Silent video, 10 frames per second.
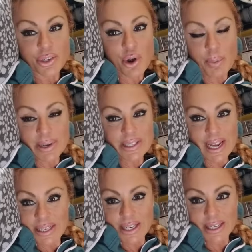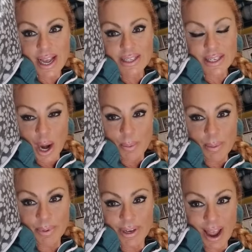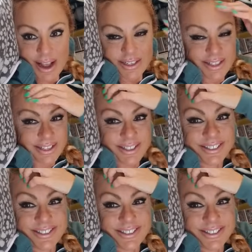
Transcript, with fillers: To all my Stace cadets and all my Burkets,